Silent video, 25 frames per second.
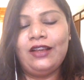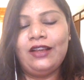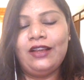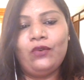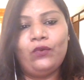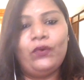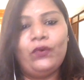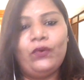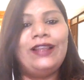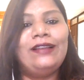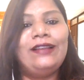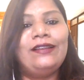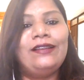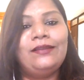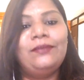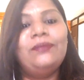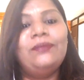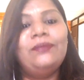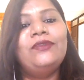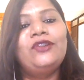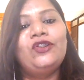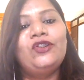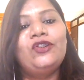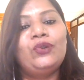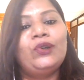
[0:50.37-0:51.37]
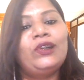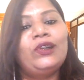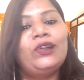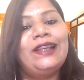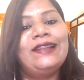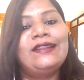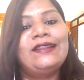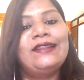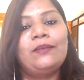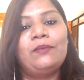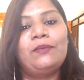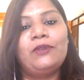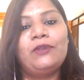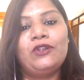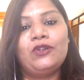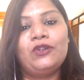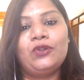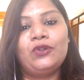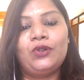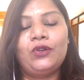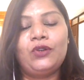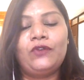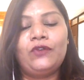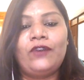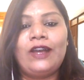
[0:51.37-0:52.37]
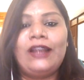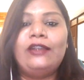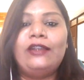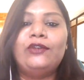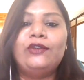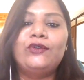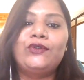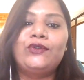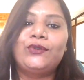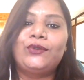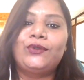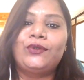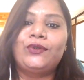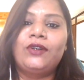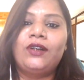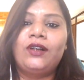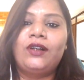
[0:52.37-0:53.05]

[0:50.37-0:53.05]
Welcome to today's episode of Hello Zo,